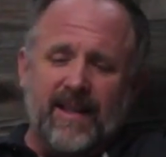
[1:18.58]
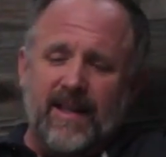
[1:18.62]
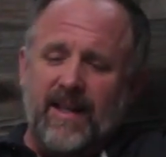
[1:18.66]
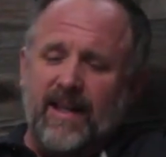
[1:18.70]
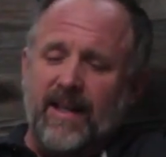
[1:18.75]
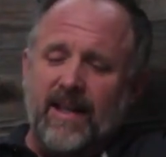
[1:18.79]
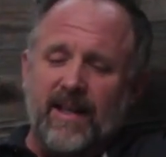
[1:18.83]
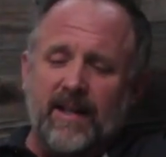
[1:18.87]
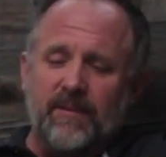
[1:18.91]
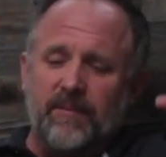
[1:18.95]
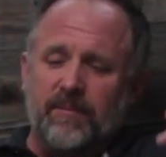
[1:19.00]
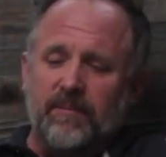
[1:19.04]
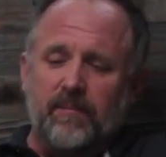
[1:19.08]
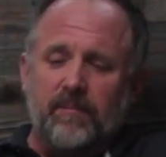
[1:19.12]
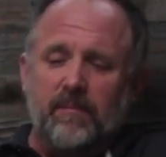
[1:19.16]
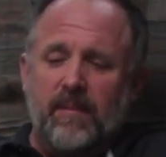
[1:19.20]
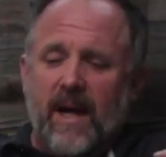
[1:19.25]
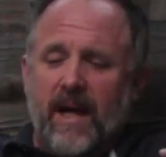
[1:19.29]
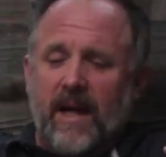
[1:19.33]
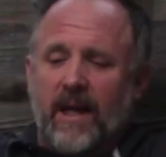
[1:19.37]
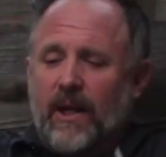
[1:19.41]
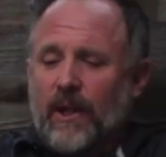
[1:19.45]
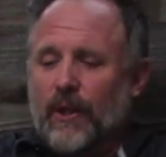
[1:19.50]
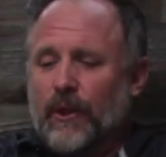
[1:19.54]
It
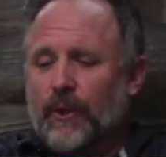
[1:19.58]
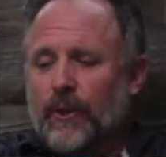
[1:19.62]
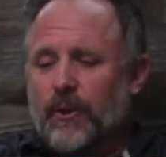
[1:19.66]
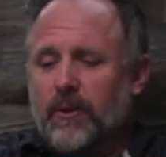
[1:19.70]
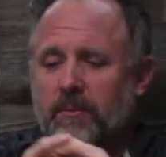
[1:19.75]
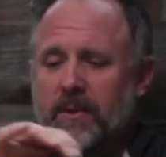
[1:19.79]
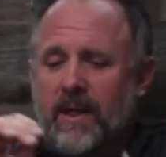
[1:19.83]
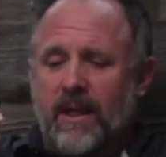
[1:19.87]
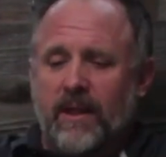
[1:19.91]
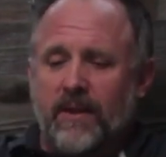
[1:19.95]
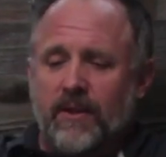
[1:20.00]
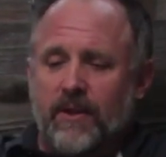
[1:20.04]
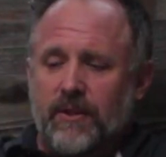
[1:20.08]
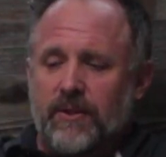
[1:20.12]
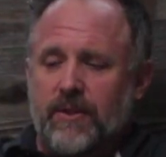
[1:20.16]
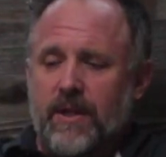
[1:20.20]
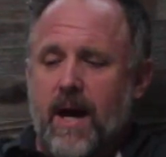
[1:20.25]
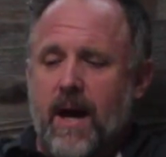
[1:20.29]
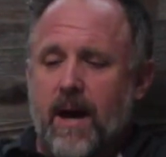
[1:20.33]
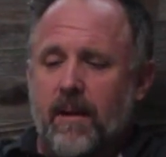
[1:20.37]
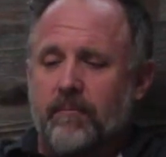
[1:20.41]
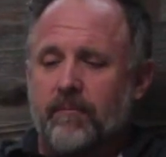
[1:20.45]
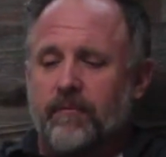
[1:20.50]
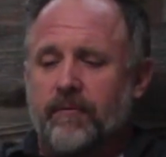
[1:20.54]
might illuminate the
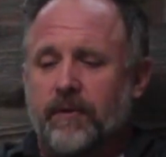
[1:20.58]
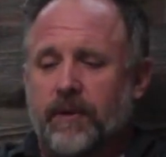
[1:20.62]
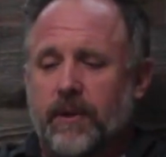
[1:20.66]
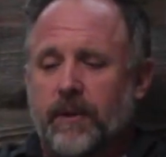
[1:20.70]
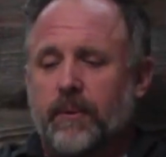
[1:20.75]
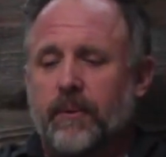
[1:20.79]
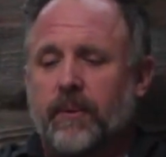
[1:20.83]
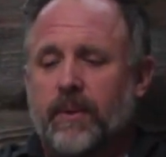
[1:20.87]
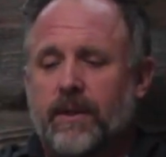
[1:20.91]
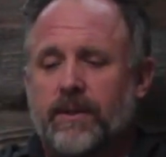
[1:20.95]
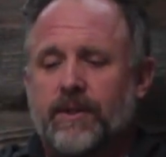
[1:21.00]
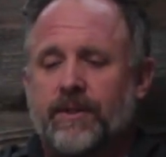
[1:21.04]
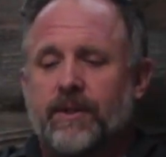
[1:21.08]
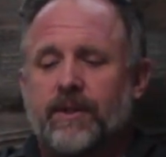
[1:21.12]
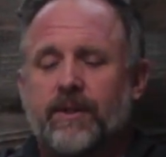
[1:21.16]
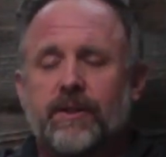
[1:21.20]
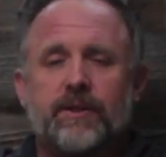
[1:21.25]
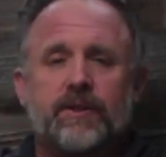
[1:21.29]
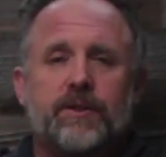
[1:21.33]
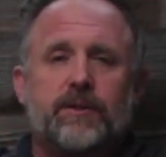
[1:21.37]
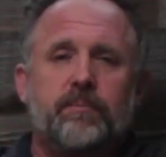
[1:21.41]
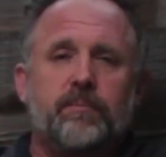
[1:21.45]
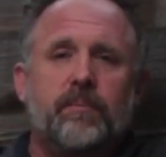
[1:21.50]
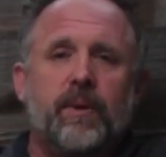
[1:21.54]
top few
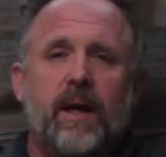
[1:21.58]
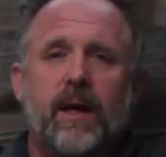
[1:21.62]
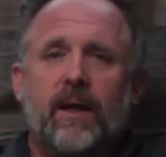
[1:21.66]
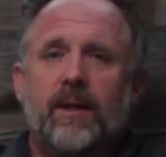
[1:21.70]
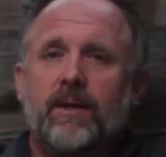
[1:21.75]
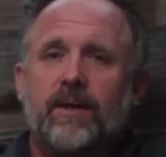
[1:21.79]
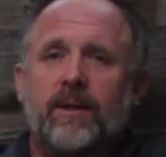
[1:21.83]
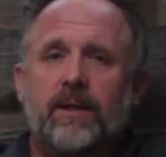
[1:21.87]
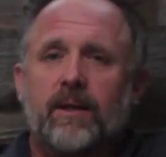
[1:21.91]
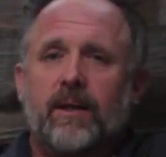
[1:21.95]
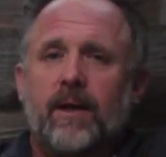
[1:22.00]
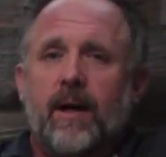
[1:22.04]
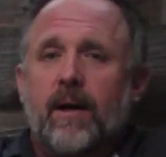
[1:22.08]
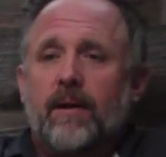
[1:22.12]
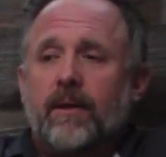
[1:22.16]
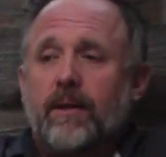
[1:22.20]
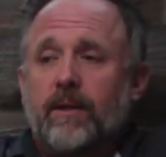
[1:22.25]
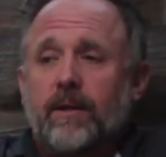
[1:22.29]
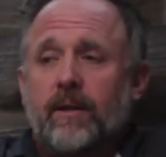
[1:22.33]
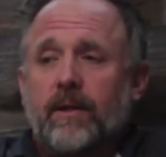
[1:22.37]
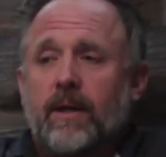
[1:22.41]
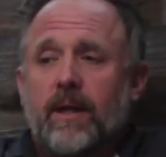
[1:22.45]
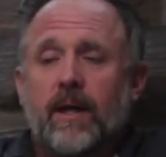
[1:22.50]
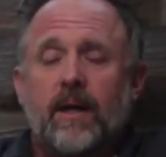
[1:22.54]
inches, but
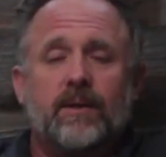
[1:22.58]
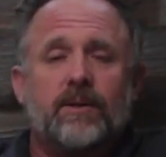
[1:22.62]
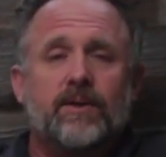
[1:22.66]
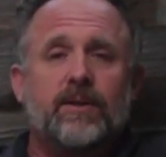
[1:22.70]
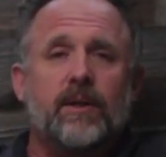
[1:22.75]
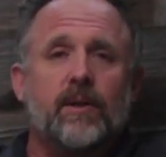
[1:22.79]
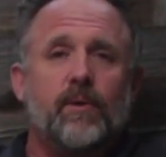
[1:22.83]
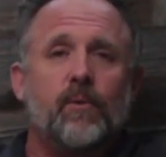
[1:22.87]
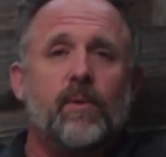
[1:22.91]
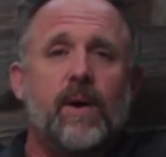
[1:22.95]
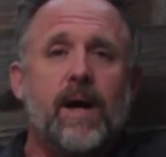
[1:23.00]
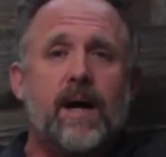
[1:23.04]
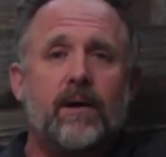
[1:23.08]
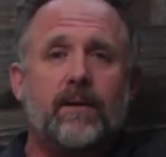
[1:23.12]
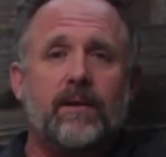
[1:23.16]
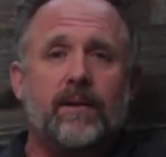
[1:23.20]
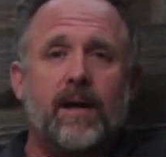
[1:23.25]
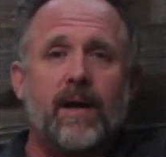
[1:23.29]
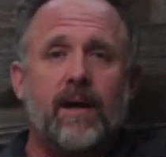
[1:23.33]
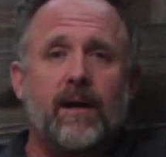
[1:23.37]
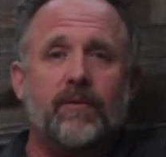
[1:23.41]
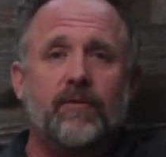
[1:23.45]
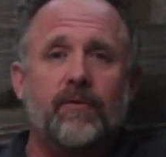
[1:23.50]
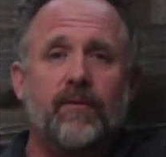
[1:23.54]
you can't see the
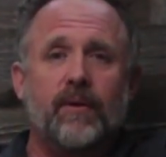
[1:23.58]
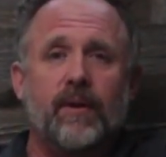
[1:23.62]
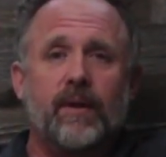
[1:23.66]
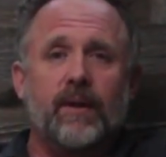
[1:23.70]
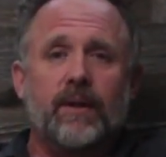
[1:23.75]
wildlife.